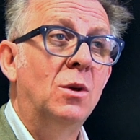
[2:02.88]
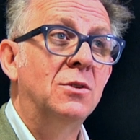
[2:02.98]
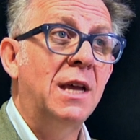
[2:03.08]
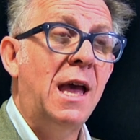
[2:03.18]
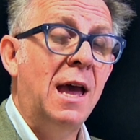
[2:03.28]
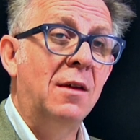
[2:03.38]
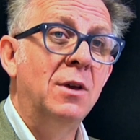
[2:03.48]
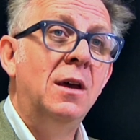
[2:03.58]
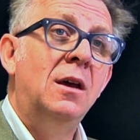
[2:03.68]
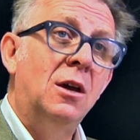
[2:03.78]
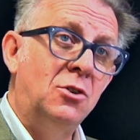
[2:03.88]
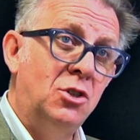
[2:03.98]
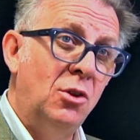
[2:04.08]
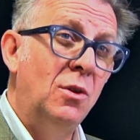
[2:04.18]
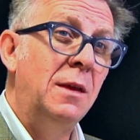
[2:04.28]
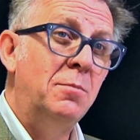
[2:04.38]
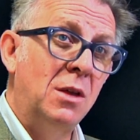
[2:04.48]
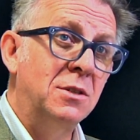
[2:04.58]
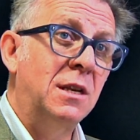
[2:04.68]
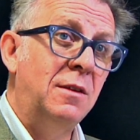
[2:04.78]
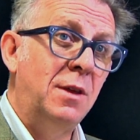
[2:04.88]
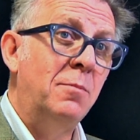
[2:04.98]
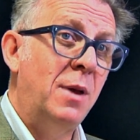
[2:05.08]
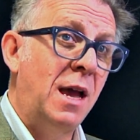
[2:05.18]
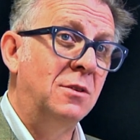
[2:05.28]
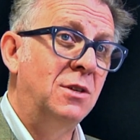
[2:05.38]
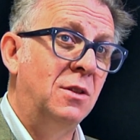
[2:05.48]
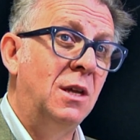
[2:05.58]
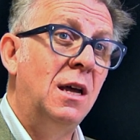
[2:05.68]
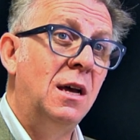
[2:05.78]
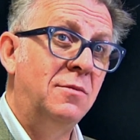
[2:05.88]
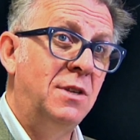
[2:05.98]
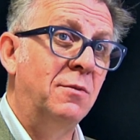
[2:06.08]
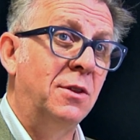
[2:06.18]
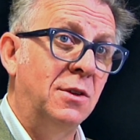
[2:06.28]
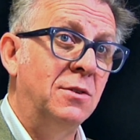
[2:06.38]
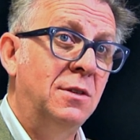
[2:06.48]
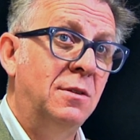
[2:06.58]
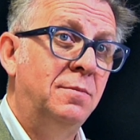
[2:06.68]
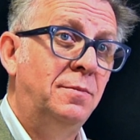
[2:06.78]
want to have a truly positive impact on the lives of others.